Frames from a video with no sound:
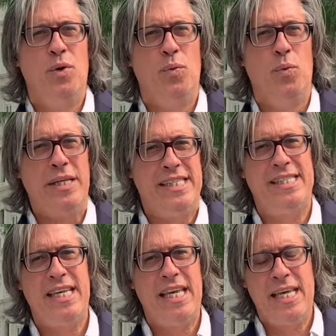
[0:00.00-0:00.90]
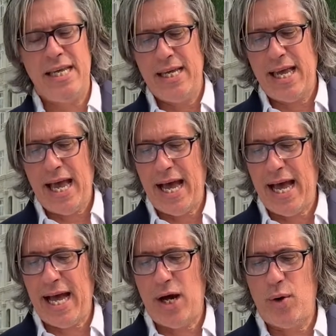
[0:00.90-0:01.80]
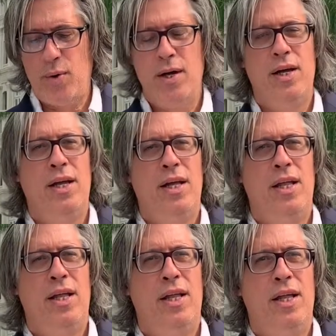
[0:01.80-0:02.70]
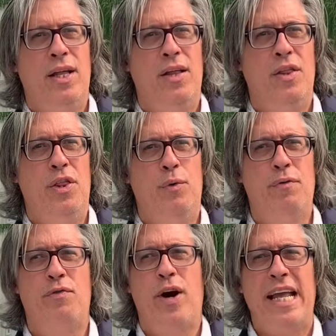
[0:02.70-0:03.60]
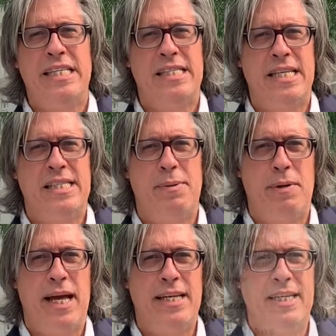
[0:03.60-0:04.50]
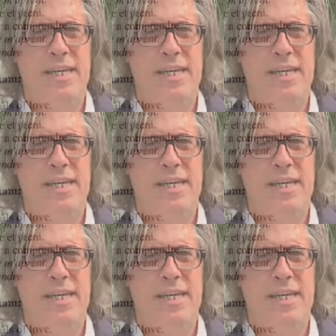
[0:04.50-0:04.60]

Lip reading: we see how the refrain sets up an idea.